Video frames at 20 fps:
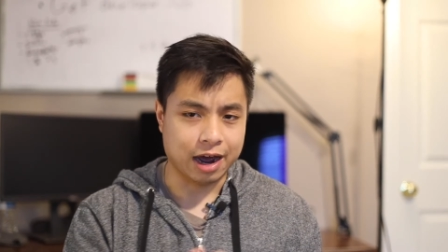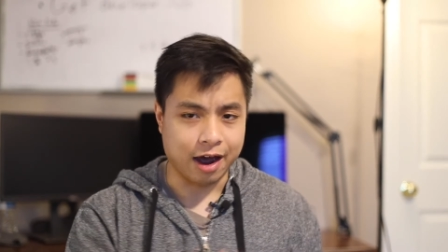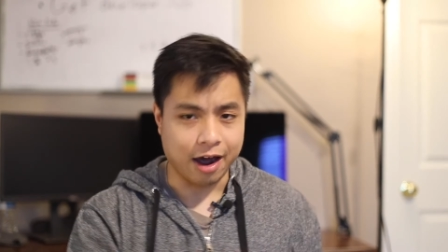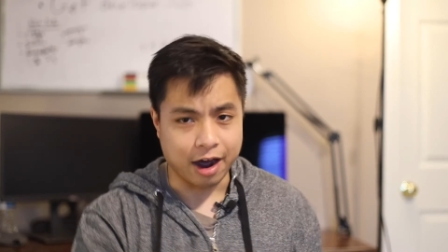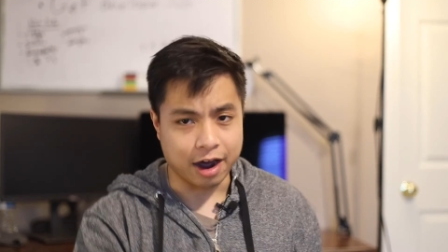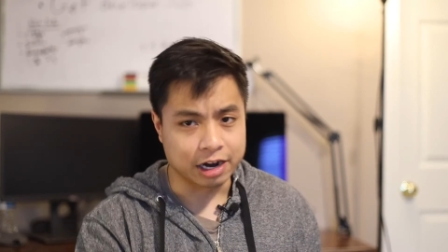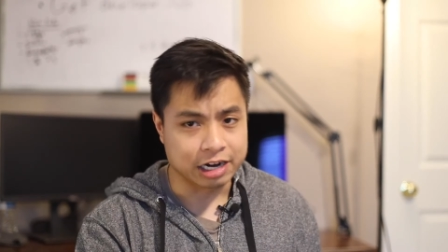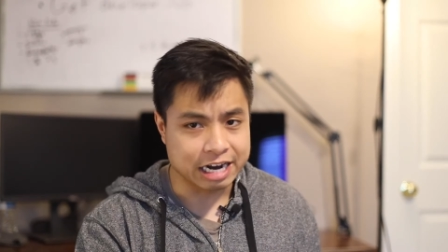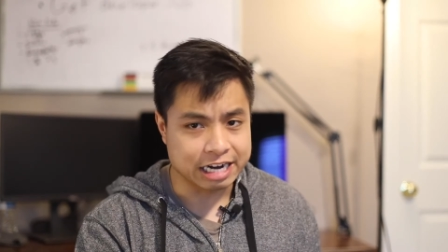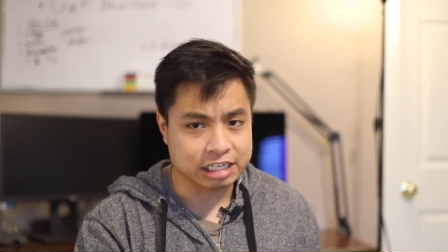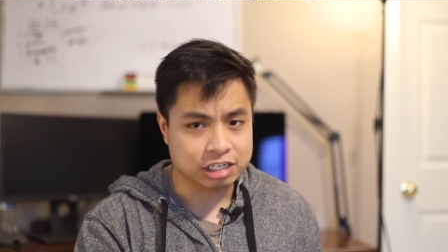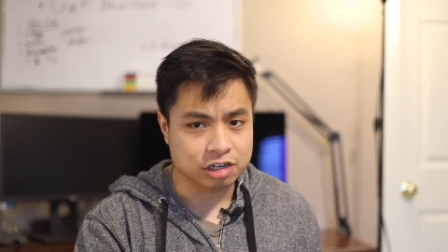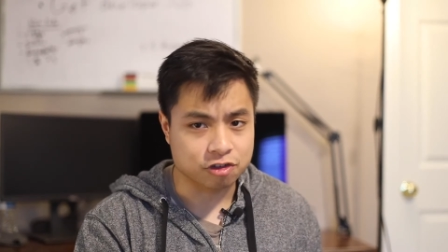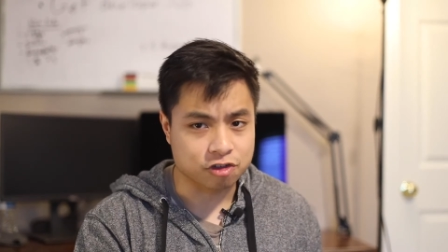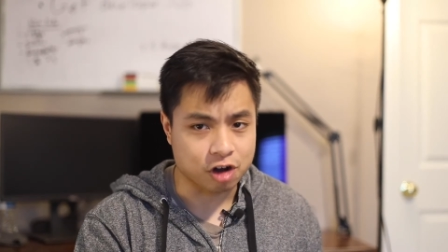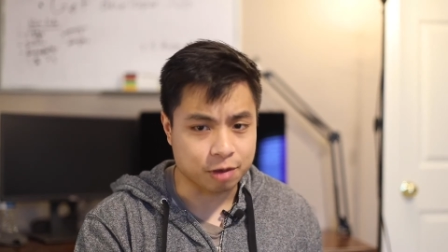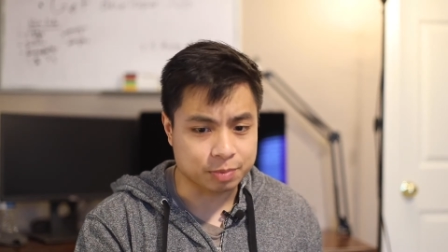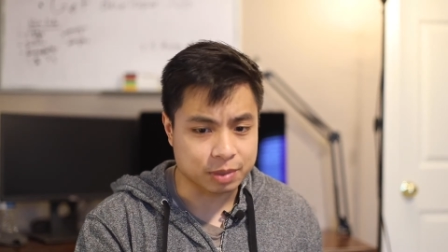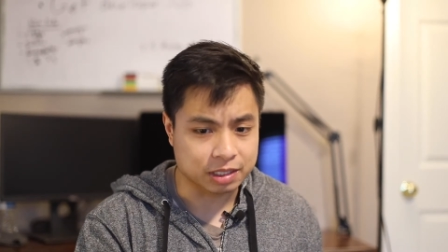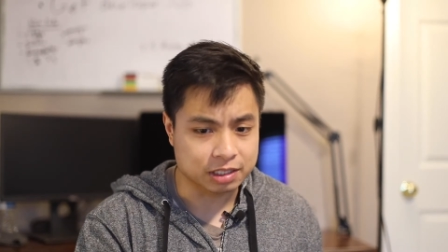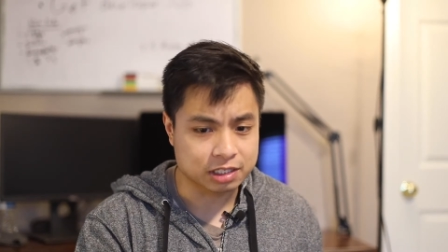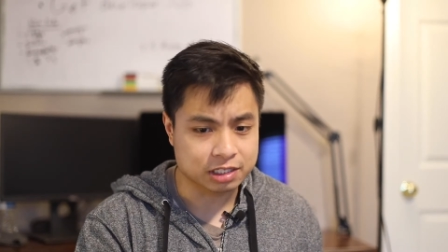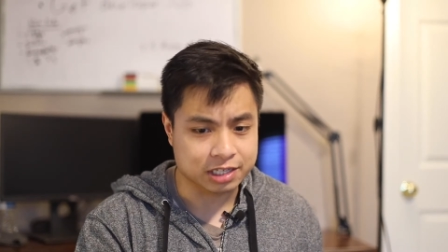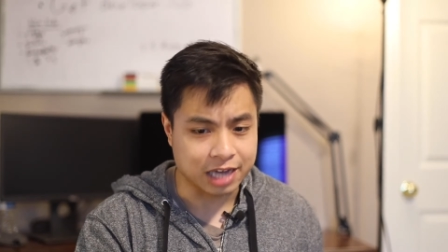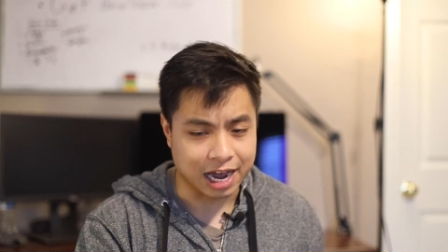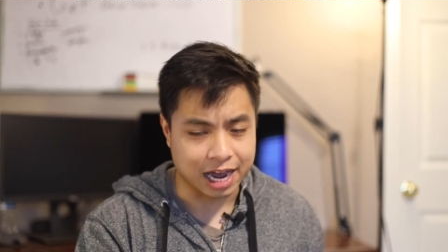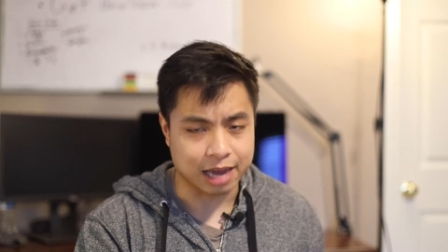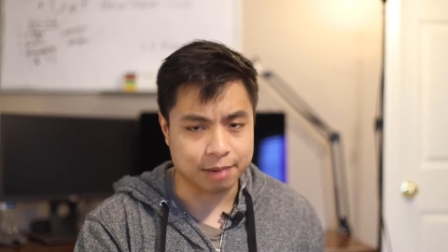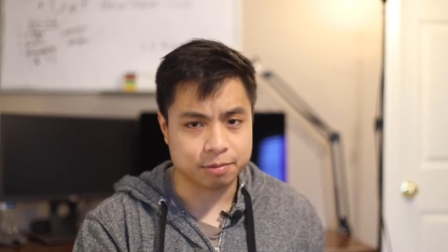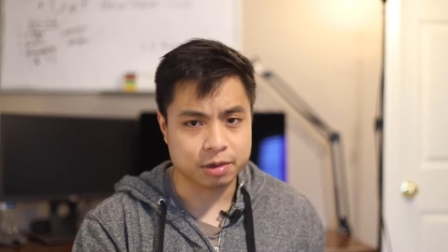uninterrupted
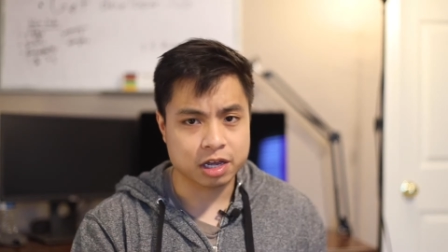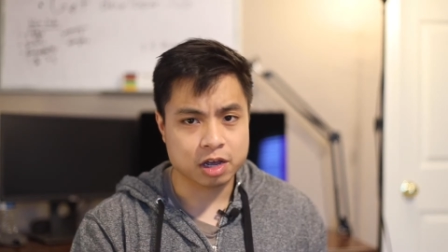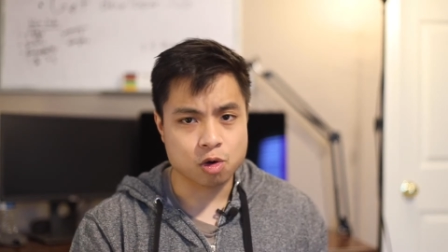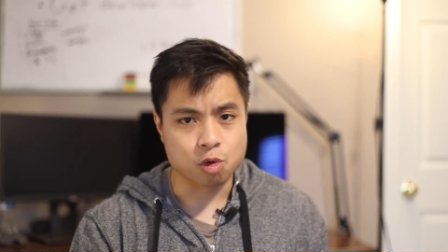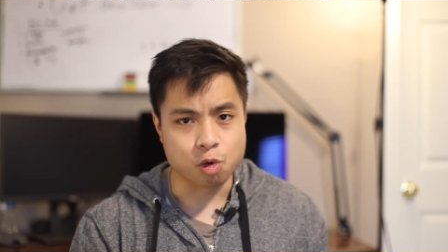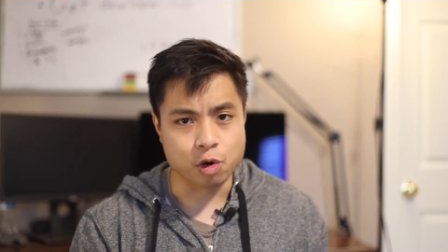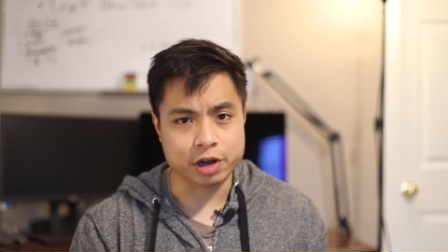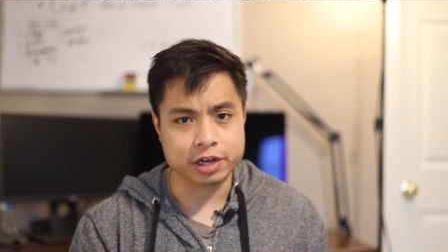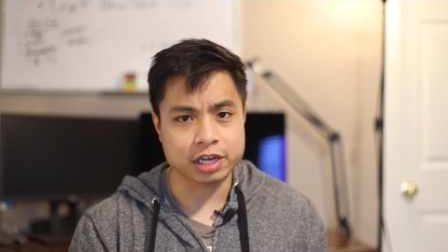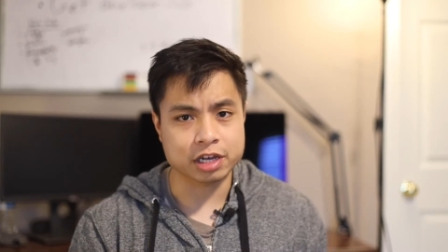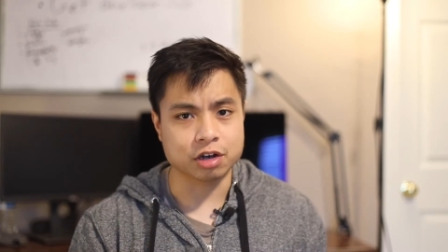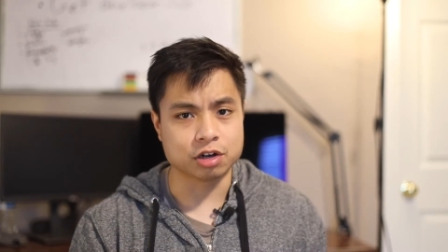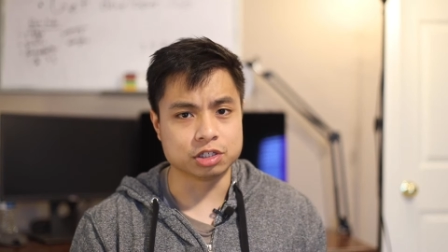time working,